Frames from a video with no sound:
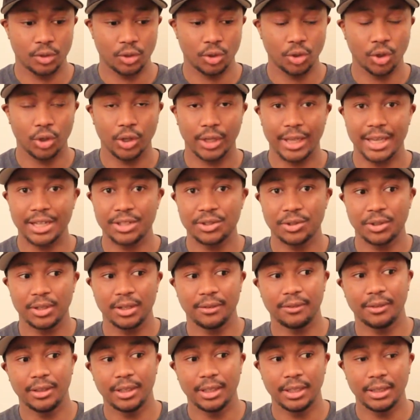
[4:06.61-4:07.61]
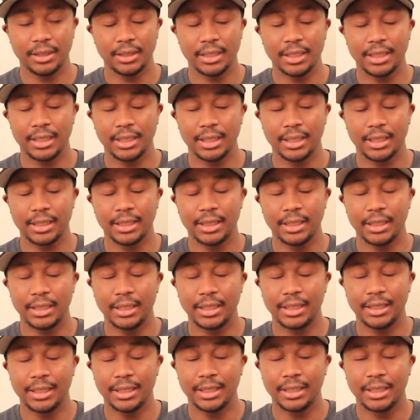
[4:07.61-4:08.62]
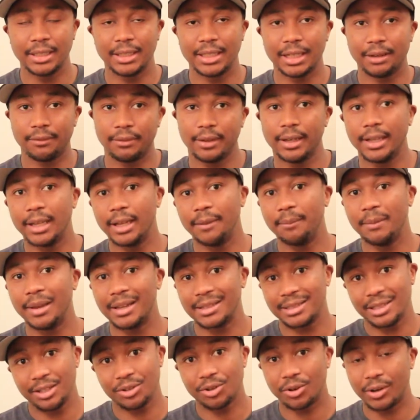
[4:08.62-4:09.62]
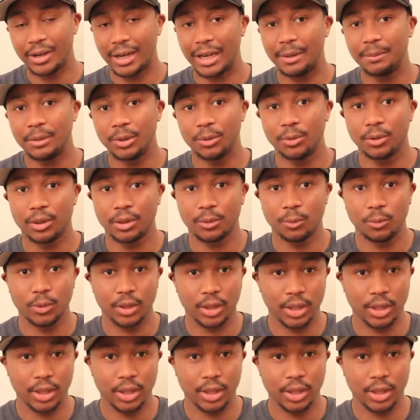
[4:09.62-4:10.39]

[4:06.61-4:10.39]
Thor gets to Nidavellir and makes his own hammer with